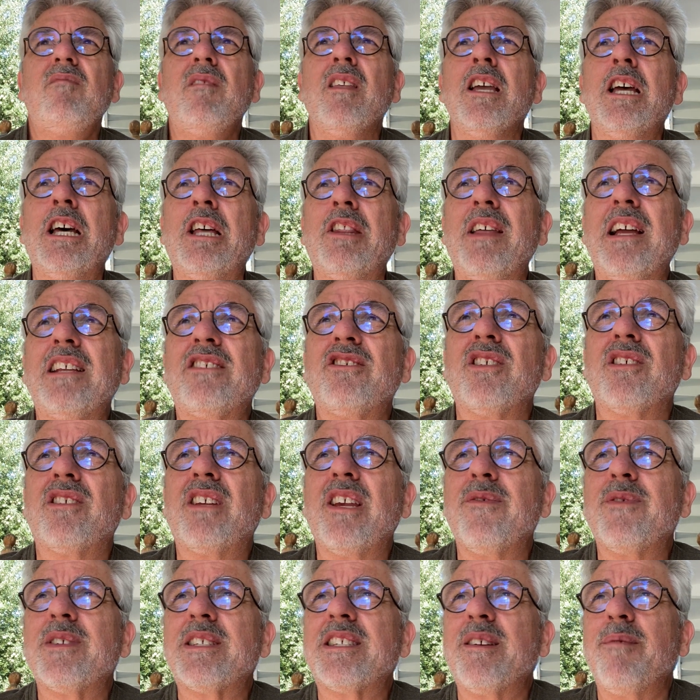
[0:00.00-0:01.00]
That should
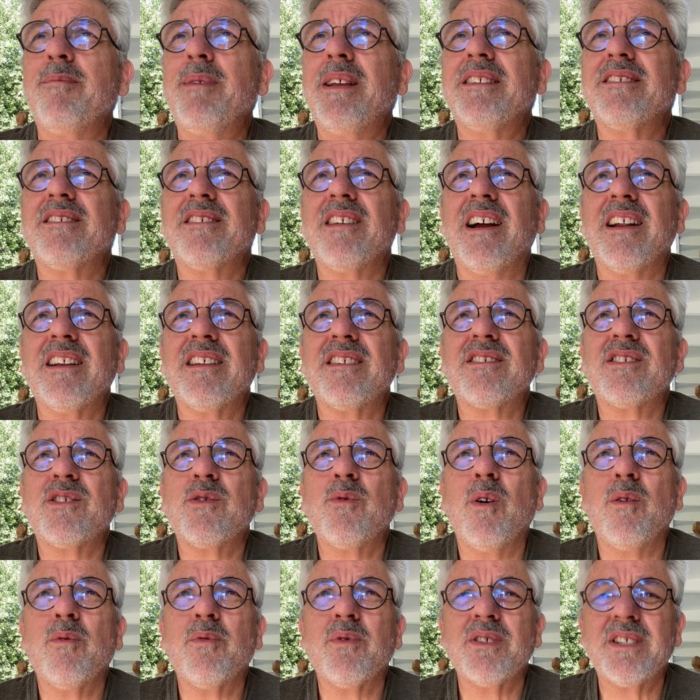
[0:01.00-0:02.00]
give us some insight as to
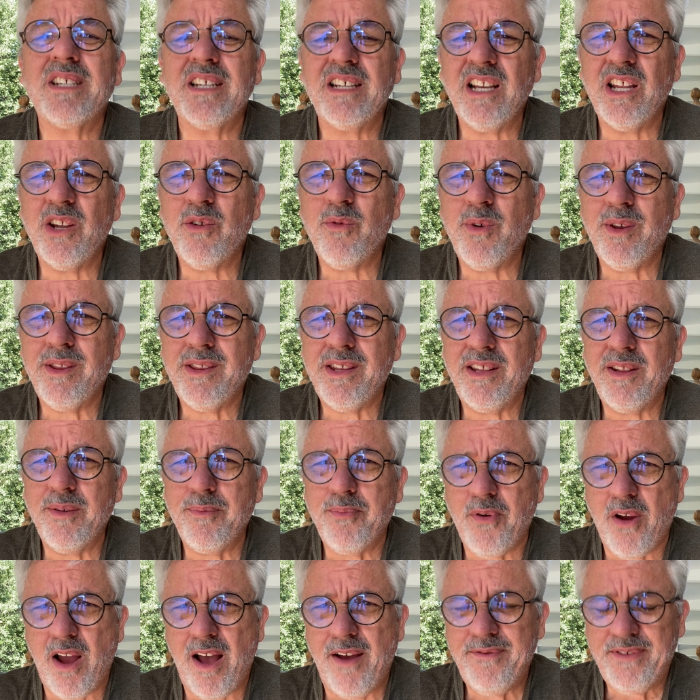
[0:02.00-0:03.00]
what we're dealing with in the
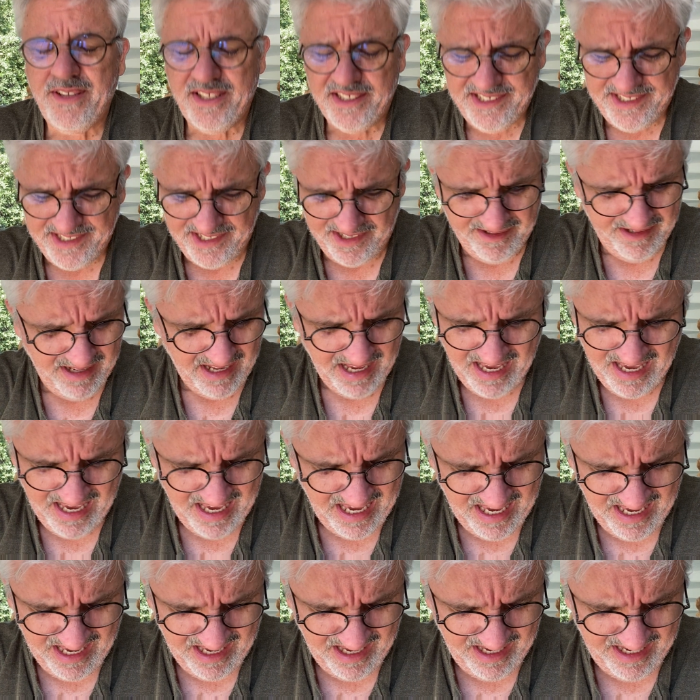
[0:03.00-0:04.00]
prophets, and
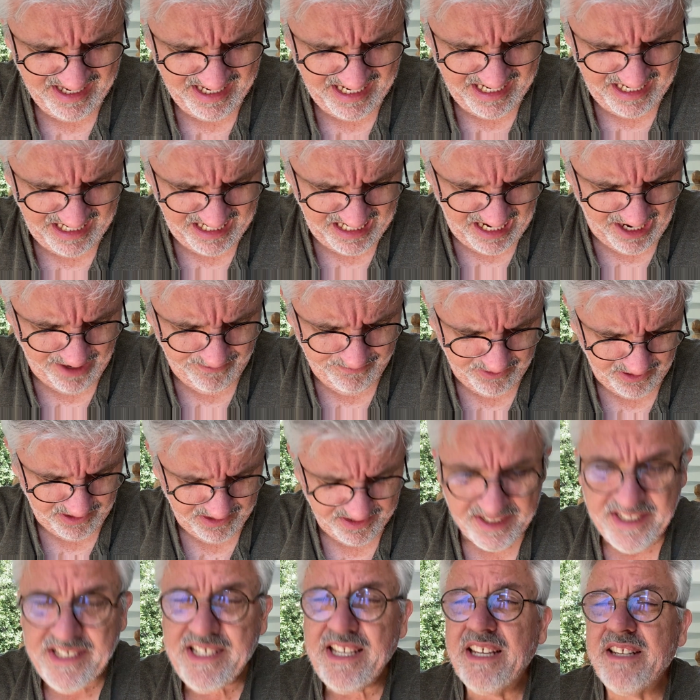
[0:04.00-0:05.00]
any
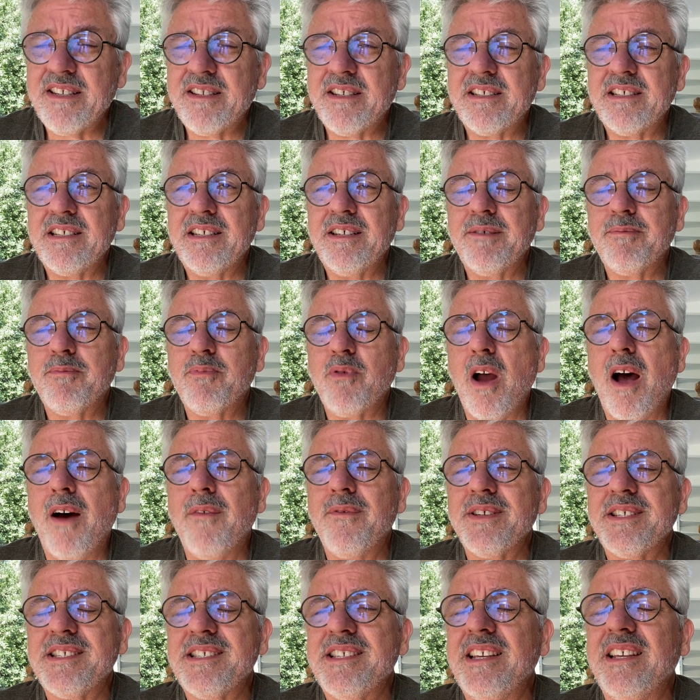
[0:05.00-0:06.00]
efforts at
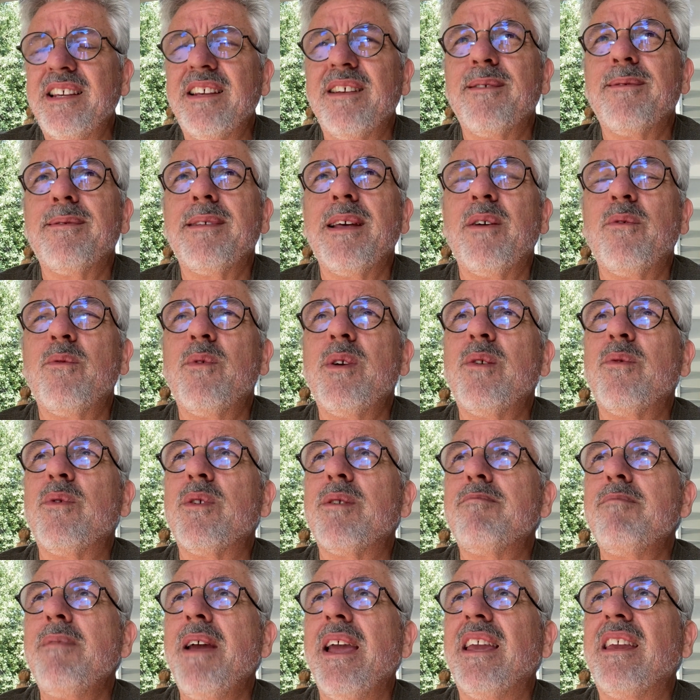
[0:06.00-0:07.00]
prophecy that we
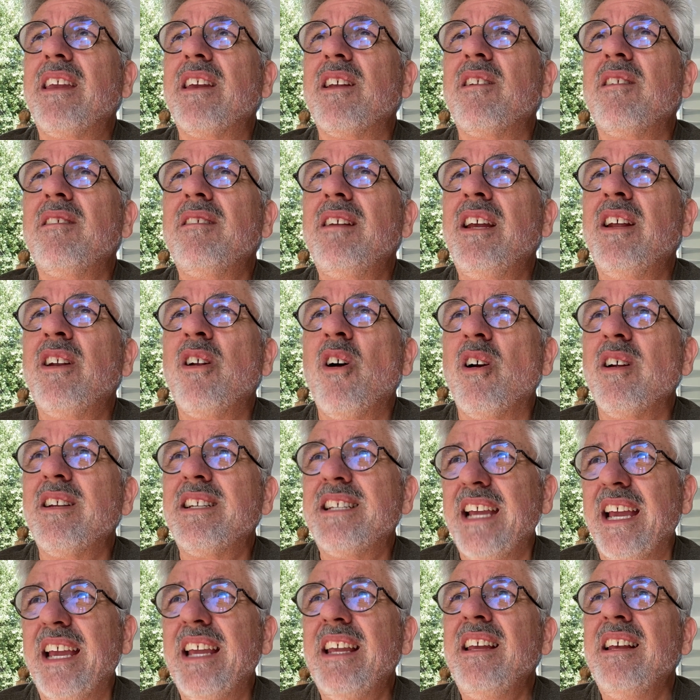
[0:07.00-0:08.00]
would make in our
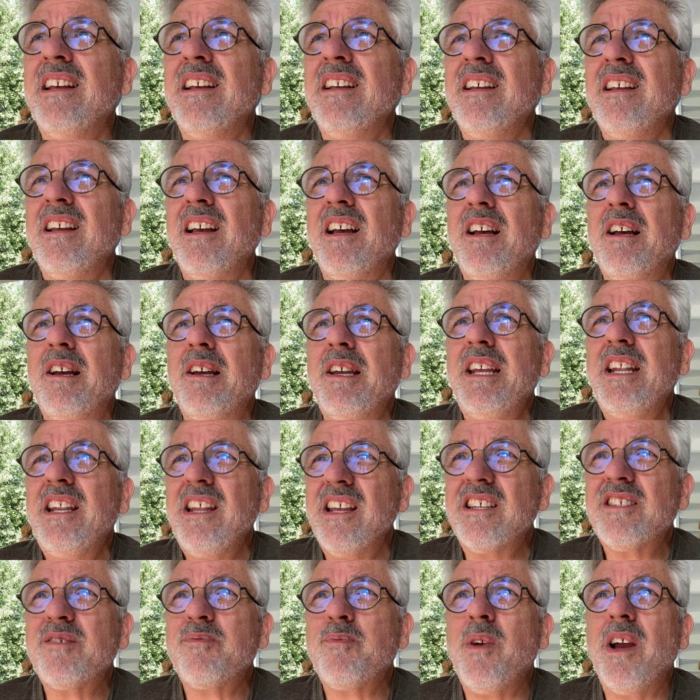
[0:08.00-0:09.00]
day, in the
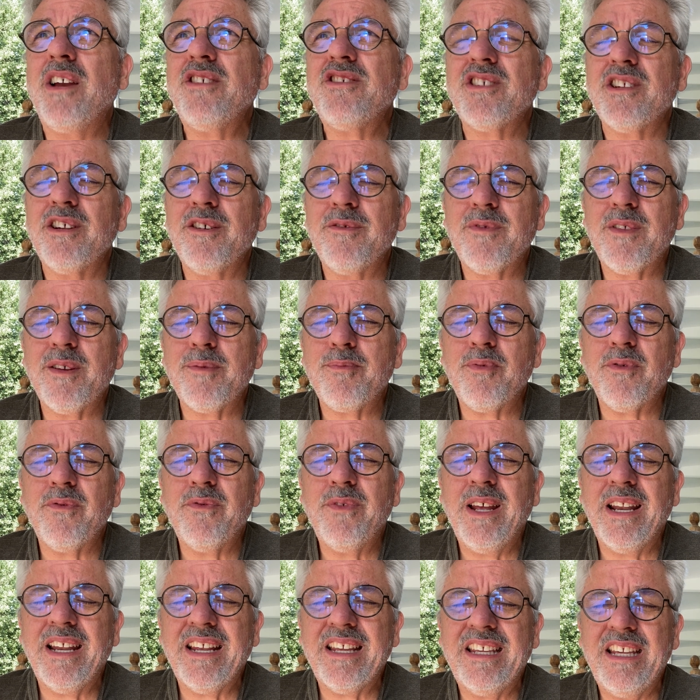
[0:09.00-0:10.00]
expression of the
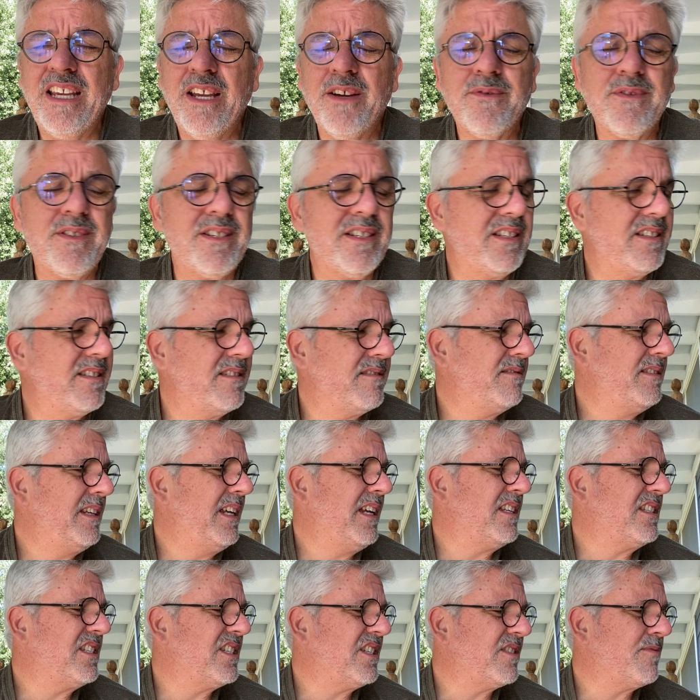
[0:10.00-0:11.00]
prophetic gift.
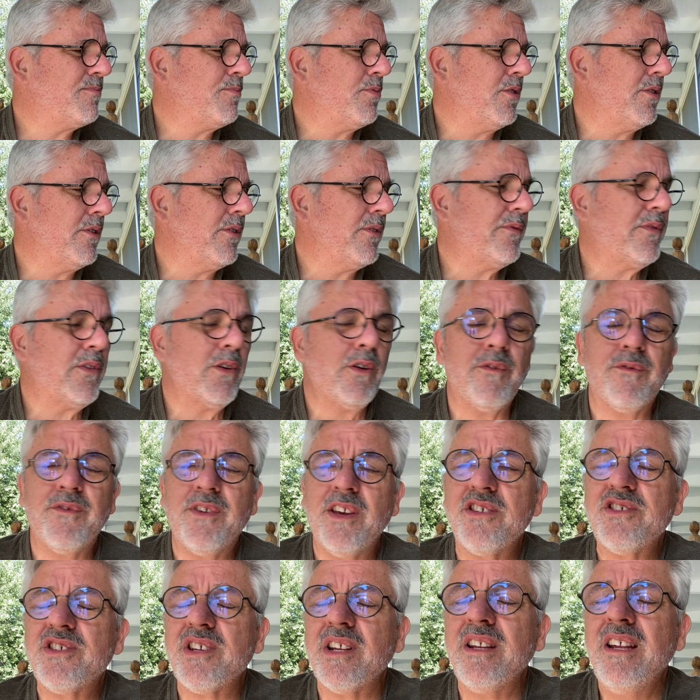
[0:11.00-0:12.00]
It's just peripheral
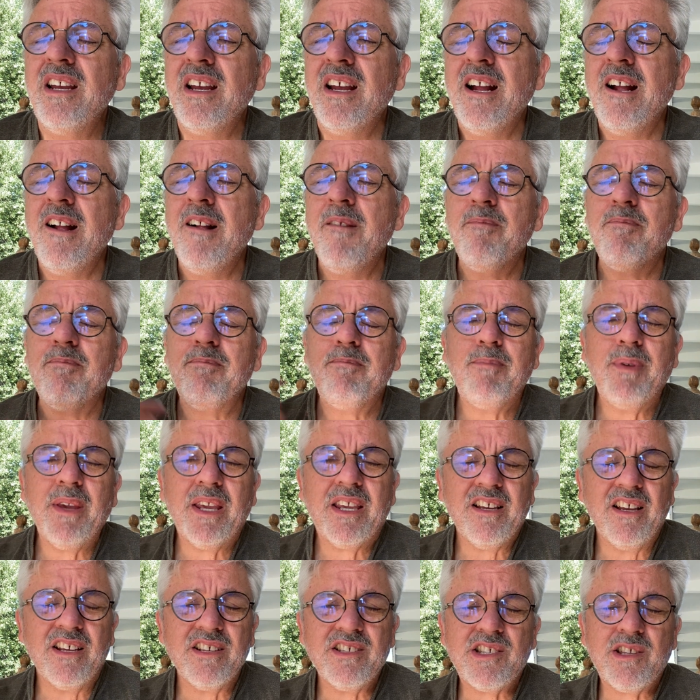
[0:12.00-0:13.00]
vision,
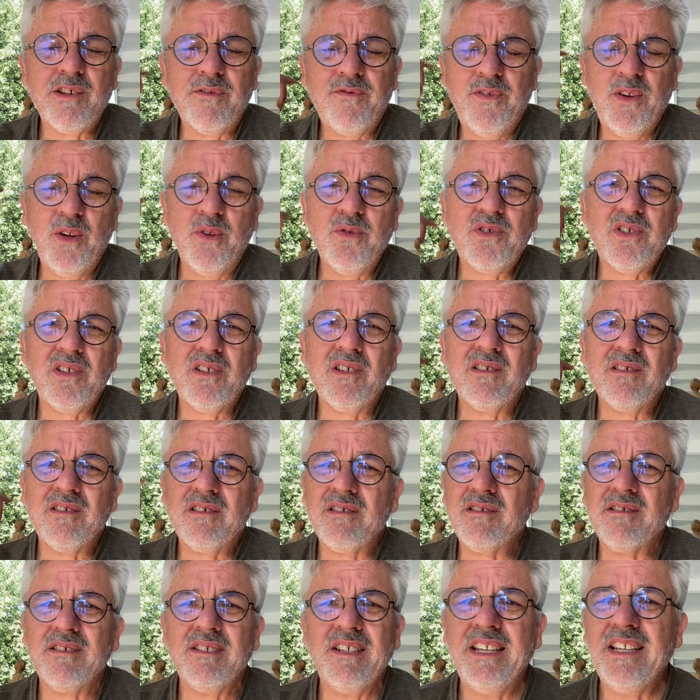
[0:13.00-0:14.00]
because the
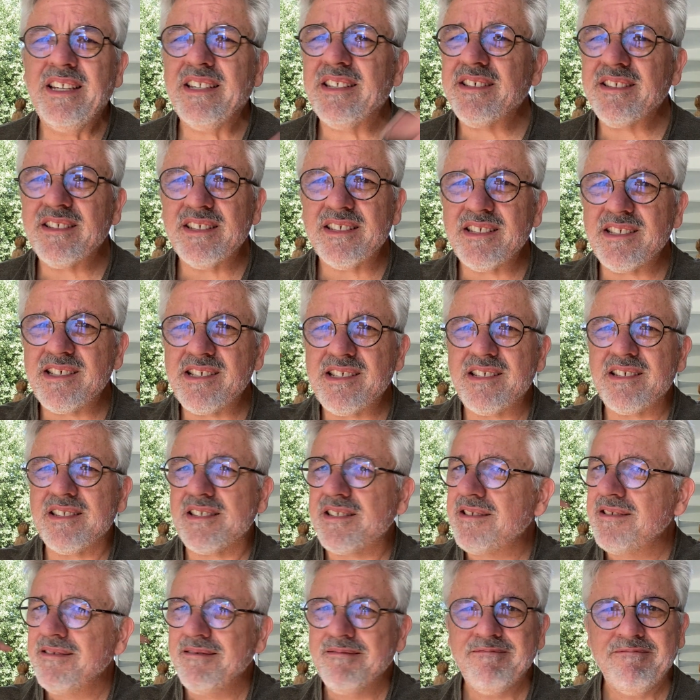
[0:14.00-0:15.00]
future
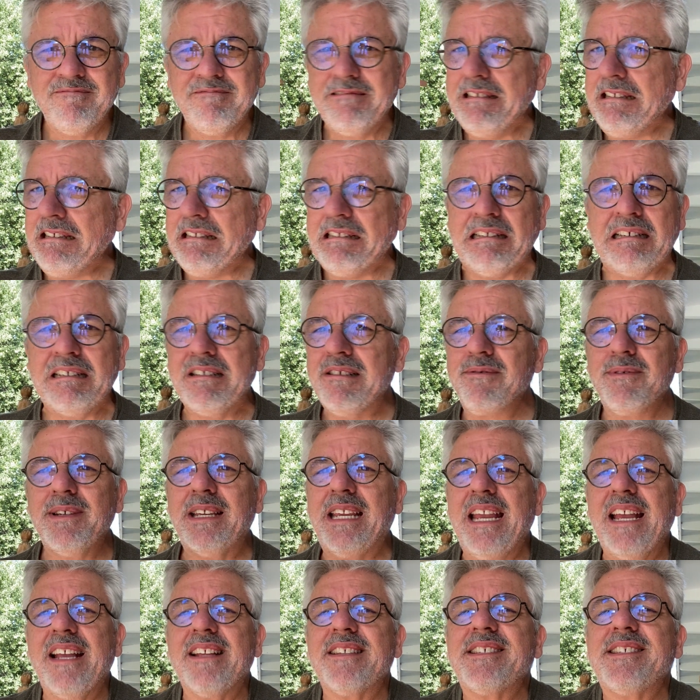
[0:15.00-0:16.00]
is, we
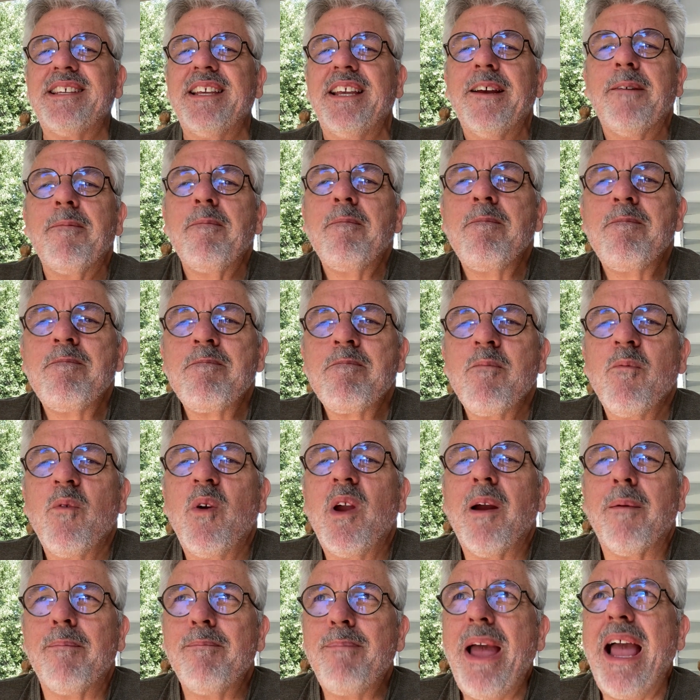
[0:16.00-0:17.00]
can't see it.
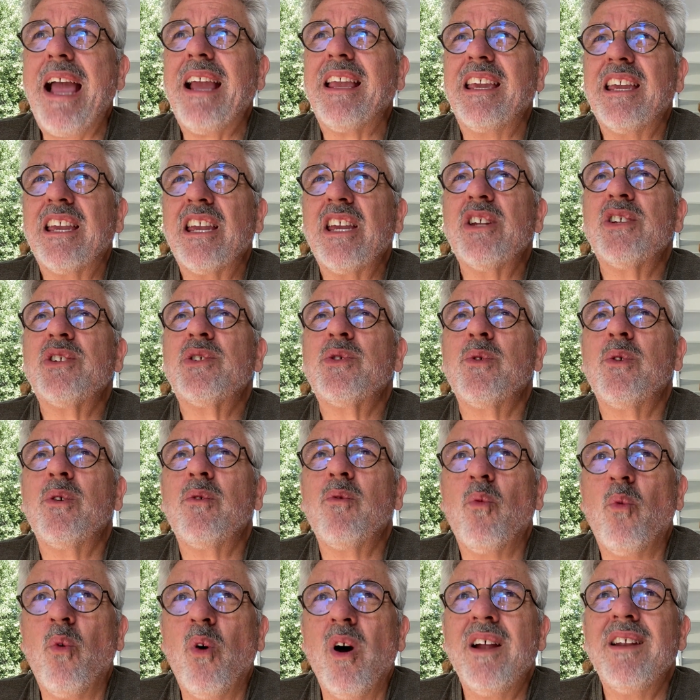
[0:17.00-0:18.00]
We are backing into
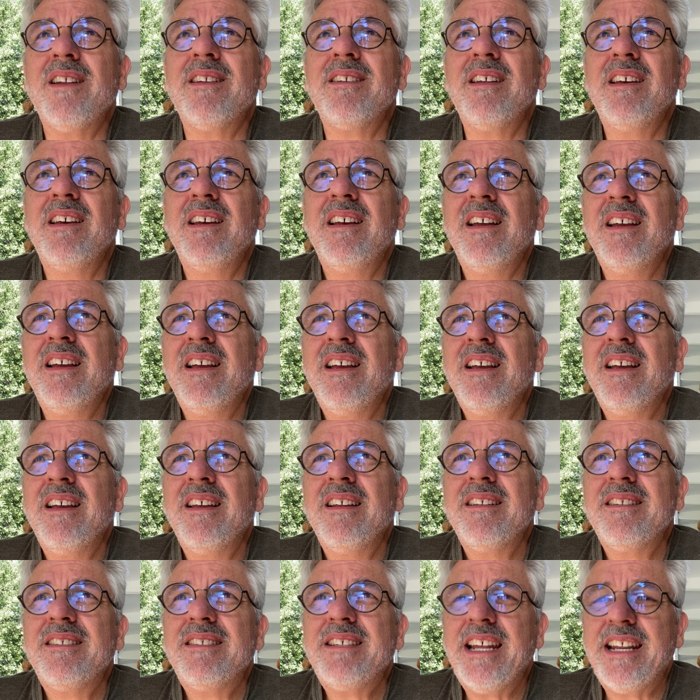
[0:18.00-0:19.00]
it one
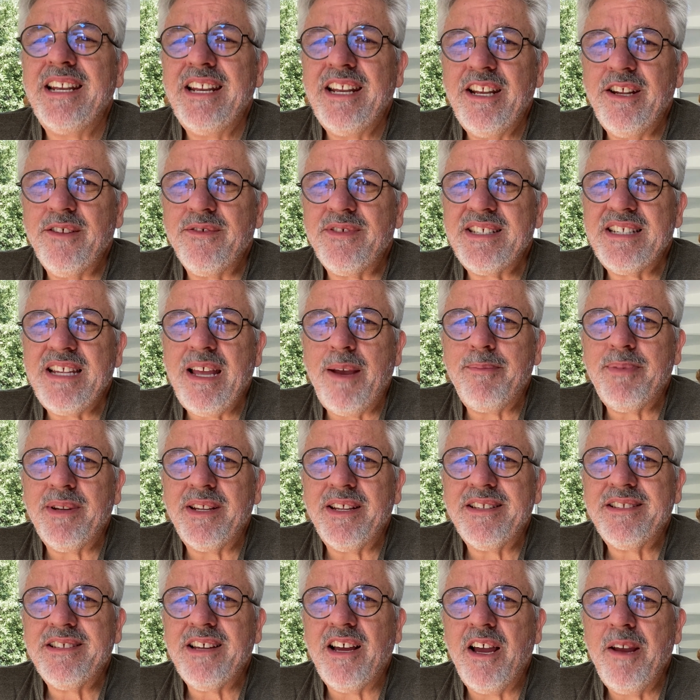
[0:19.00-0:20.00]
tentative step at
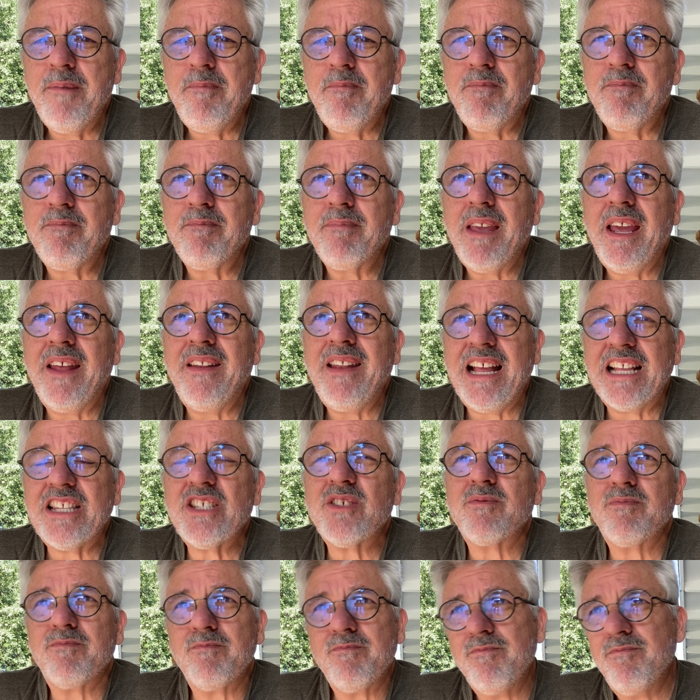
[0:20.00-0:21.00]
a time. And that's